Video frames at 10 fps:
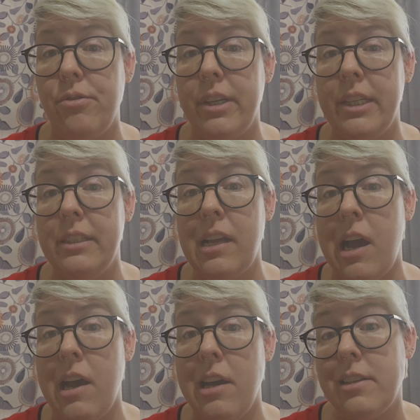to it
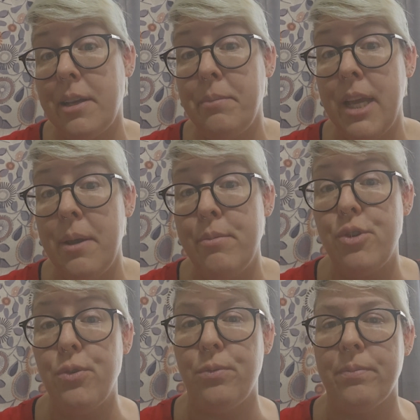sometime
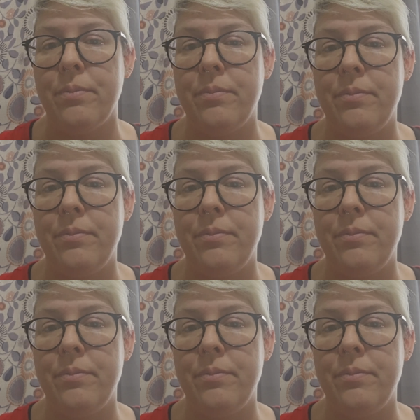soon.